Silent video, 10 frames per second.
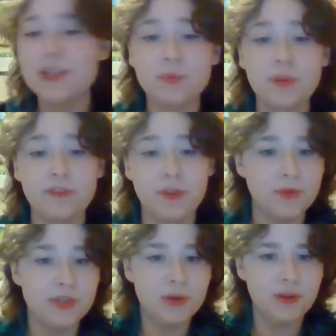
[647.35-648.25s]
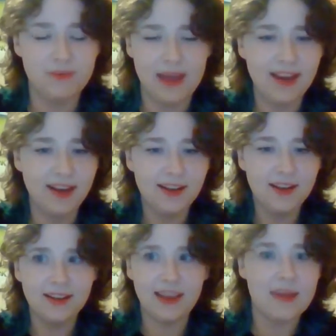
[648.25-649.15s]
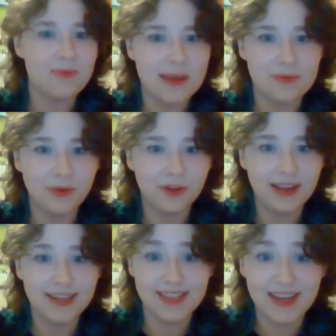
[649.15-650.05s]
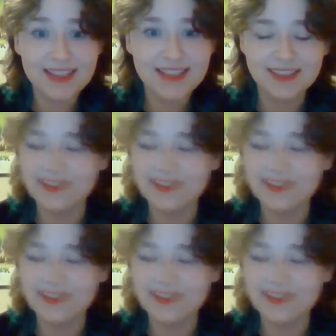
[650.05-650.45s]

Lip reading: just refuse to admit gay people exist,